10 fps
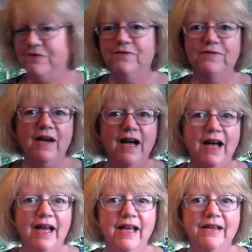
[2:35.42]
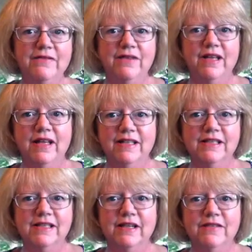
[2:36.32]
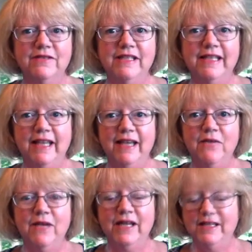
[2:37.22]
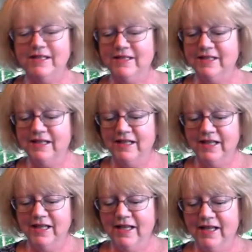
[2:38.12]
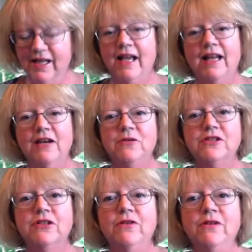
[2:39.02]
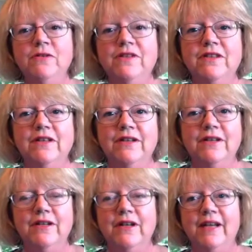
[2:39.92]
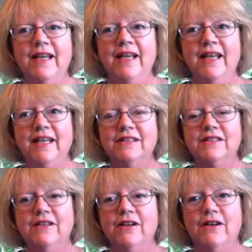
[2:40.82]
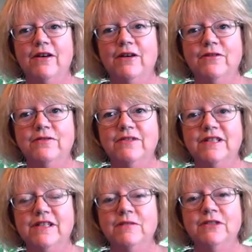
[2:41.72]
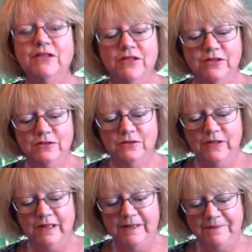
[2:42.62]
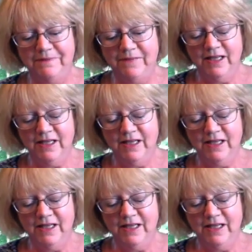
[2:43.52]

5 and it's kind of DK weight. And I was going with a hand of similar to